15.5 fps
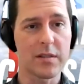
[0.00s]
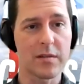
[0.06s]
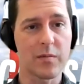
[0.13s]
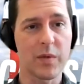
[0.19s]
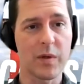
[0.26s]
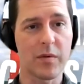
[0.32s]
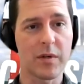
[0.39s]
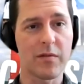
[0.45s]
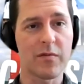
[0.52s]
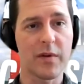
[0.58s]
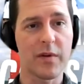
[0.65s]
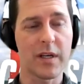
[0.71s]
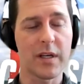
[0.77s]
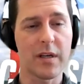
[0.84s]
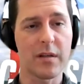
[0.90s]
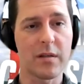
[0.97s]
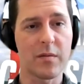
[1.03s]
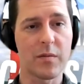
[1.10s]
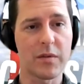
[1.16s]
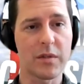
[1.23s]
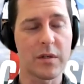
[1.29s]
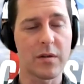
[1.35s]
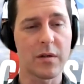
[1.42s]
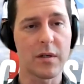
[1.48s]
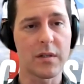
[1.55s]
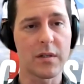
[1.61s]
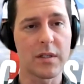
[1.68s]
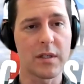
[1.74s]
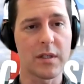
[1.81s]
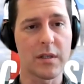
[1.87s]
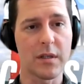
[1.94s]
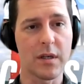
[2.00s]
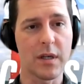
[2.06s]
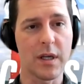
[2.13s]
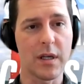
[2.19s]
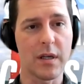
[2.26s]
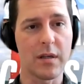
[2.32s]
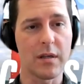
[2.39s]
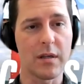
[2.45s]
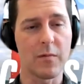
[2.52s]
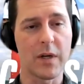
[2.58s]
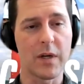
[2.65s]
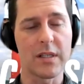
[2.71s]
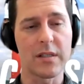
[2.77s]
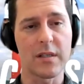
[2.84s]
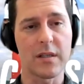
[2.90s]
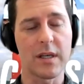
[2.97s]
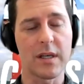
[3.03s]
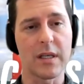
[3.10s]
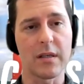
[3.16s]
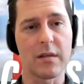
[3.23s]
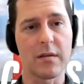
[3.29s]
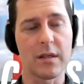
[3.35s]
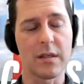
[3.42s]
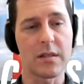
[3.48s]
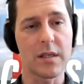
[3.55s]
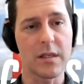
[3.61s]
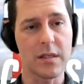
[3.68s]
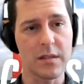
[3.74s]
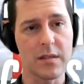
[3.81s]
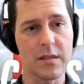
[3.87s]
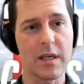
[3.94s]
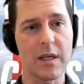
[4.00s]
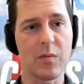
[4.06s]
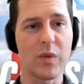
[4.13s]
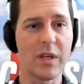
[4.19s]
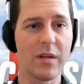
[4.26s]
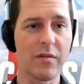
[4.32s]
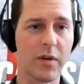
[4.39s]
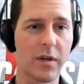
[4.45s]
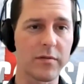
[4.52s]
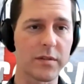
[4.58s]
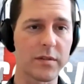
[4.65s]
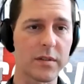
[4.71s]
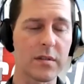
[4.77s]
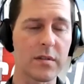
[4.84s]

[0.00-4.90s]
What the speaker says: So people can find out the most current and ways that they can assist and be involved.